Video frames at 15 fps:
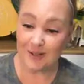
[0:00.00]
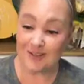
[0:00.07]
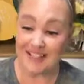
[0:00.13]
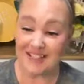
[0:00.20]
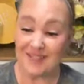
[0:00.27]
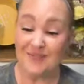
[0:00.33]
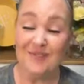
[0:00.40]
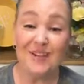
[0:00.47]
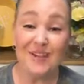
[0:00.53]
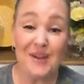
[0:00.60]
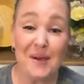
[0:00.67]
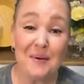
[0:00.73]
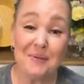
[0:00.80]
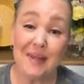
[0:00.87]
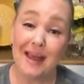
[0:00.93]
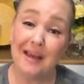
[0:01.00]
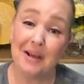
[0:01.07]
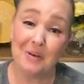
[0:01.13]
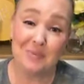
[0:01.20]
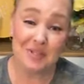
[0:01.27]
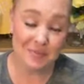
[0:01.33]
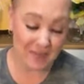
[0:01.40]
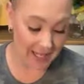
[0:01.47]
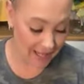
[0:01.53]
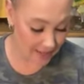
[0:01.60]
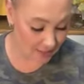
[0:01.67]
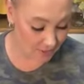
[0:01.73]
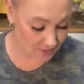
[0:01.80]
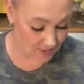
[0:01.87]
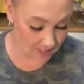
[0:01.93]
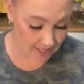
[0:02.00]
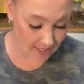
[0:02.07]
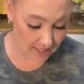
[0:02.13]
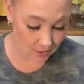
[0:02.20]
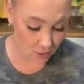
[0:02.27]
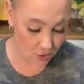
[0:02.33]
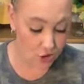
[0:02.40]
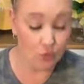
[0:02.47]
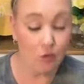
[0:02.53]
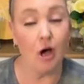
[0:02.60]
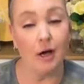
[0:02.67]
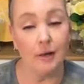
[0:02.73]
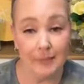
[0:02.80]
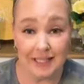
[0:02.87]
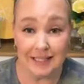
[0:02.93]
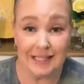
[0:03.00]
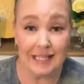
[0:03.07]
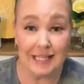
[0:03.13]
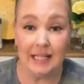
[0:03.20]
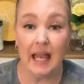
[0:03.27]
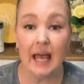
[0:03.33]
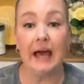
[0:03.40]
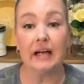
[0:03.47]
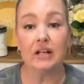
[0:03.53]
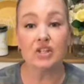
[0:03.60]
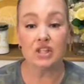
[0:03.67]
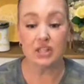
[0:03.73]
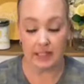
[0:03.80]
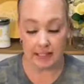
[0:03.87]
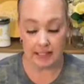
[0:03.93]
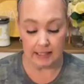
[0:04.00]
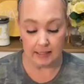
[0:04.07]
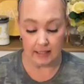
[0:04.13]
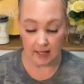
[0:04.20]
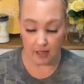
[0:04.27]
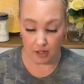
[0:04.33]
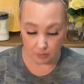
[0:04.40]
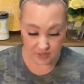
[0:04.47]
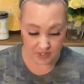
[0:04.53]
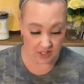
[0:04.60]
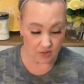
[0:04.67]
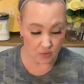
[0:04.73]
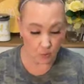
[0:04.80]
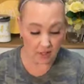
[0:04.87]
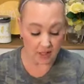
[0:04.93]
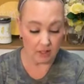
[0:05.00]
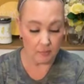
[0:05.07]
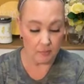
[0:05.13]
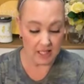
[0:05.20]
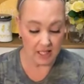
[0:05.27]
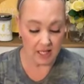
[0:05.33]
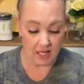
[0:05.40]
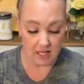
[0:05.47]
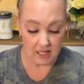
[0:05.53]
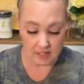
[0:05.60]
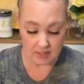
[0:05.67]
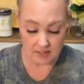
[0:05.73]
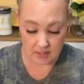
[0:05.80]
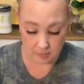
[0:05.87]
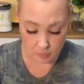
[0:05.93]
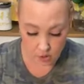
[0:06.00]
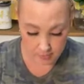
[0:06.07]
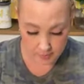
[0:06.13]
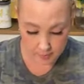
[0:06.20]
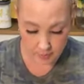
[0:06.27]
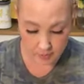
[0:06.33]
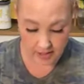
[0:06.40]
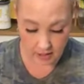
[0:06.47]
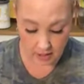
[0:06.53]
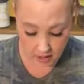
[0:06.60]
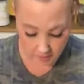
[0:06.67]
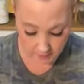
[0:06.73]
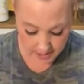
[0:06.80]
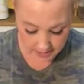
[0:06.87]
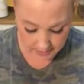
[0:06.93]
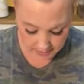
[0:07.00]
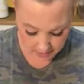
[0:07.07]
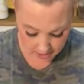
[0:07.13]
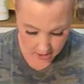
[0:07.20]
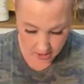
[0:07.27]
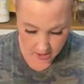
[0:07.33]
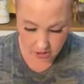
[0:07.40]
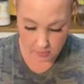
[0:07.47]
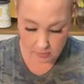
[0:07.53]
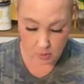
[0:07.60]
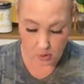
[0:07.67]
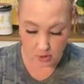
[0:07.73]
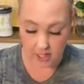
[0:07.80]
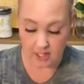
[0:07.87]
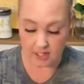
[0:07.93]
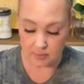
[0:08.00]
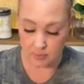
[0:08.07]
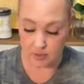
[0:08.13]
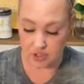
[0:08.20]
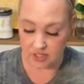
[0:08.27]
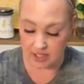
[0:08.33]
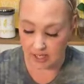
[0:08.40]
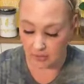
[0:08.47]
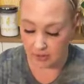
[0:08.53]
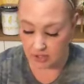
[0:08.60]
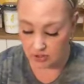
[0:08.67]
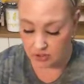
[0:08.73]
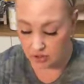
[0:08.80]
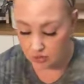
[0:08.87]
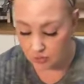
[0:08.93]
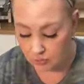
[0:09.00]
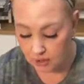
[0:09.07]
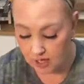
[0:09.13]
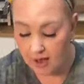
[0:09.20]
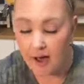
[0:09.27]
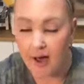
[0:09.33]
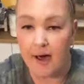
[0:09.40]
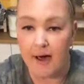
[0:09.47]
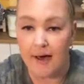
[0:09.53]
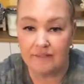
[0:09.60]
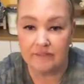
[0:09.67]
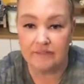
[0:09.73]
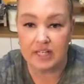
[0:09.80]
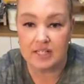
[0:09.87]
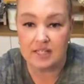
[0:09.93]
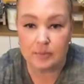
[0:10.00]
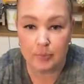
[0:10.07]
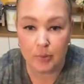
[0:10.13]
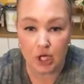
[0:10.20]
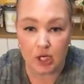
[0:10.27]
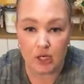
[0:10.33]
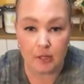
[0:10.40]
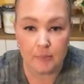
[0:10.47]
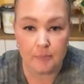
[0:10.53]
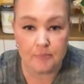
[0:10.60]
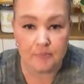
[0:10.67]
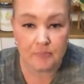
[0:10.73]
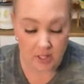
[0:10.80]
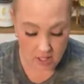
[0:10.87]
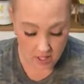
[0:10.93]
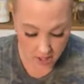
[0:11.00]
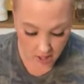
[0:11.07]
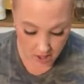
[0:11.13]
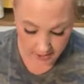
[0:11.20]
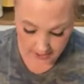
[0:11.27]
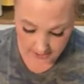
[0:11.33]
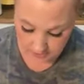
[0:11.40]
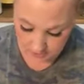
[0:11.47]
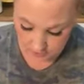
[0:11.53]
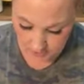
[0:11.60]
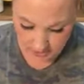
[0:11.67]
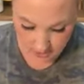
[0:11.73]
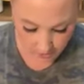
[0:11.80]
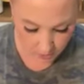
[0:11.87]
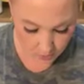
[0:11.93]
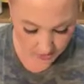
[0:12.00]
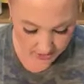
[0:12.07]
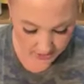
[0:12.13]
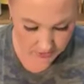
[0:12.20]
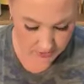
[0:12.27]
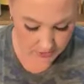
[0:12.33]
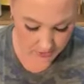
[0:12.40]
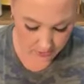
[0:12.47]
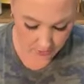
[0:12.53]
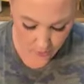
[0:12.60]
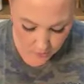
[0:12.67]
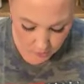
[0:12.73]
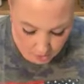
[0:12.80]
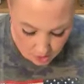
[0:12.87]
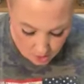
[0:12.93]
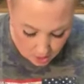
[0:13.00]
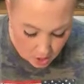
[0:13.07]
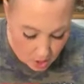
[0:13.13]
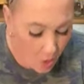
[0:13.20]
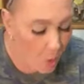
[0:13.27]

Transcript: heart this video. That helps me out, and you commenting actually helps as well because the more people that comment, the more it gets pushed out into Facebook. All right, so we are going to